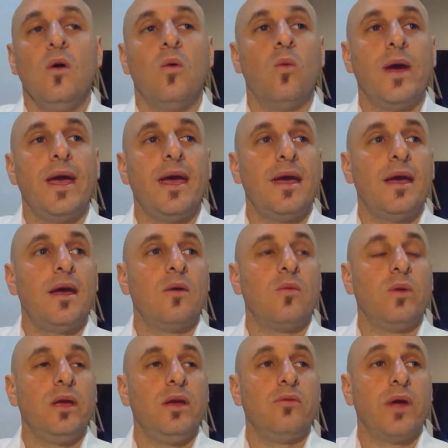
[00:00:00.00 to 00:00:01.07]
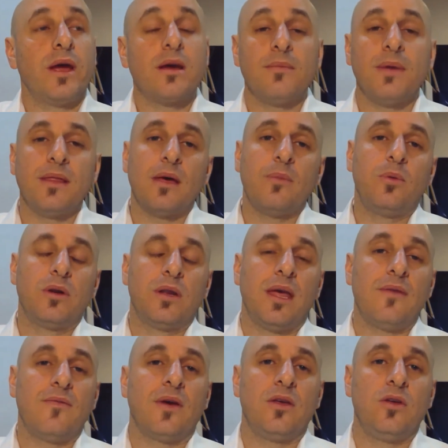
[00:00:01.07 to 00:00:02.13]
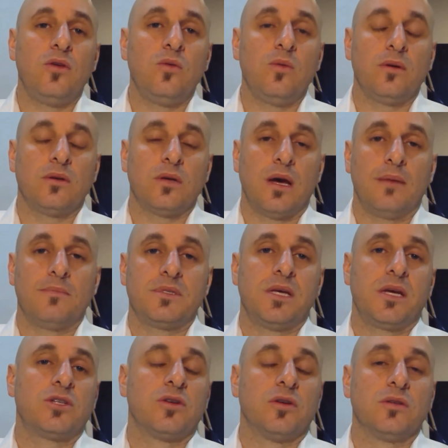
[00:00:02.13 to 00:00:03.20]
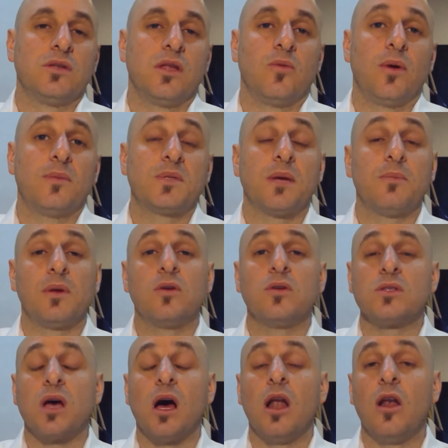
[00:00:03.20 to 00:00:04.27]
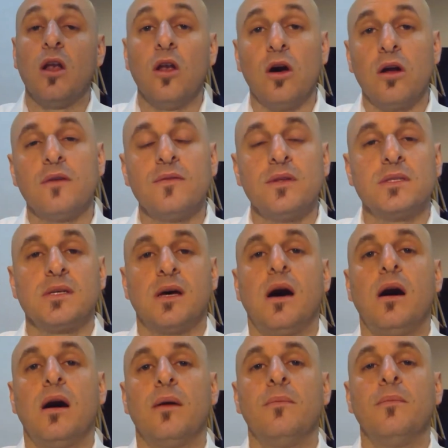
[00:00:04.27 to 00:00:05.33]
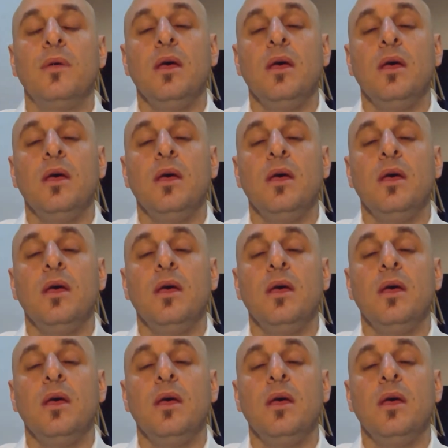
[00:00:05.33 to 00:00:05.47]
where we recommend they put an FAQ section onto their website, because a lot of the time